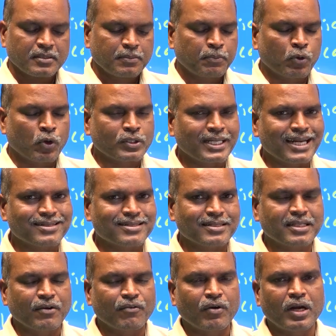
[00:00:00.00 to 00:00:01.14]
protect
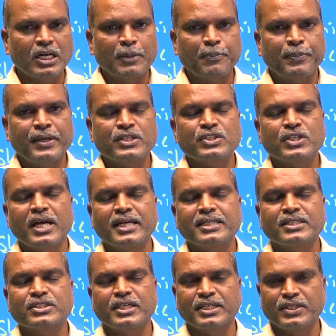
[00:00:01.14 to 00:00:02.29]
the world peace and
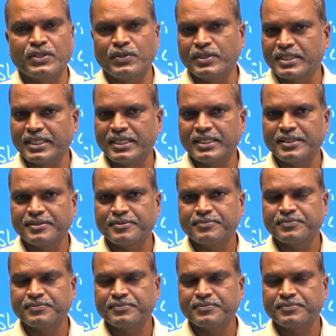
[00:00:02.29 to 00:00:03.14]
security.